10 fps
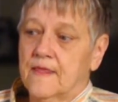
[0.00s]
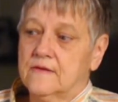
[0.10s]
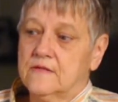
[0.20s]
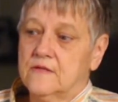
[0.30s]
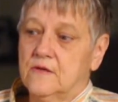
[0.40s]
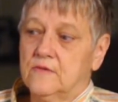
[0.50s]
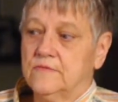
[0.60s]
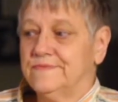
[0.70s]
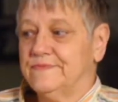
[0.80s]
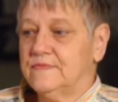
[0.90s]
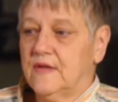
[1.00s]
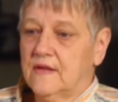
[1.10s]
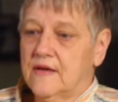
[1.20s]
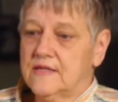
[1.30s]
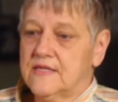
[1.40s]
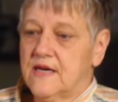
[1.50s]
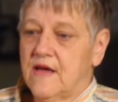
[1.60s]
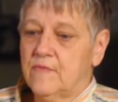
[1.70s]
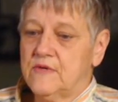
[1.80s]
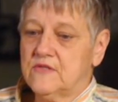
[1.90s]
So, like I say, I
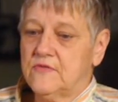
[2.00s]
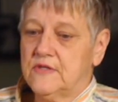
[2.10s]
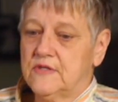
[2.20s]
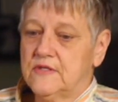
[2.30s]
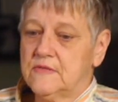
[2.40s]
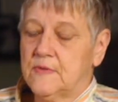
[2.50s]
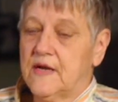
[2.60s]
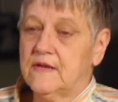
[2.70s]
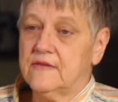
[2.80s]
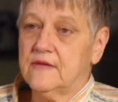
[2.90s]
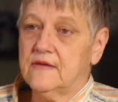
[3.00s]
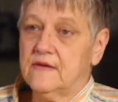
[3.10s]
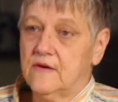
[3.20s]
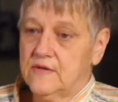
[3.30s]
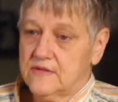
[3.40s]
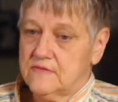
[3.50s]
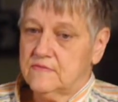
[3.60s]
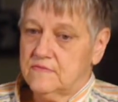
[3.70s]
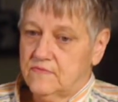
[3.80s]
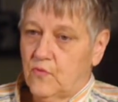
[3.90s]
have mixed feelings, but I think, it's
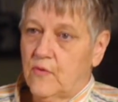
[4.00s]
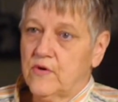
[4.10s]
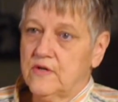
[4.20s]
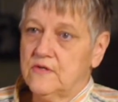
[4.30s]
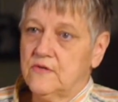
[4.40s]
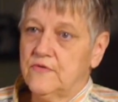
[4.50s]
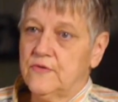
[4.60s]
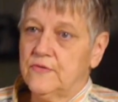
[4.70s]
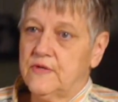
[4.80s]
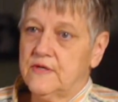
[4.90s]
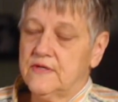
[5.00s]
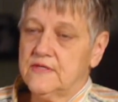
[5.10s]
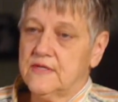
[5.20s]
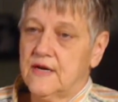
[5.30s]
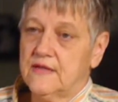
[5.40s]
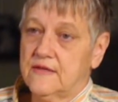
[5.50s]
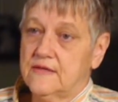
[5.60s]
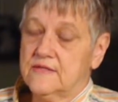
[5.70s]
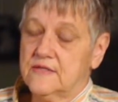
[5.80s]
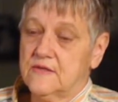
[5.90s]
what we're going to do for 3 years, and I think
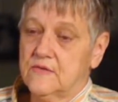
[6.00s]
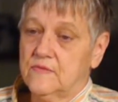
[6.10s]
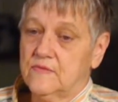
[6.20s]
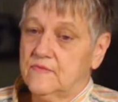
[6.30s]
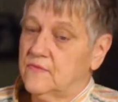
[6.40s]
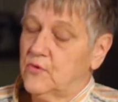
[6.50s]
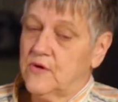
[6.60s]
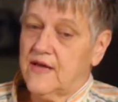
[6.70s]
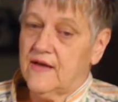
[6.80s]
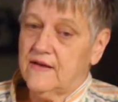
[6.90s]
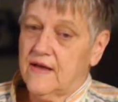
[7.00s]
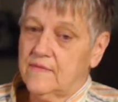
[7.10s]
it's going to work out.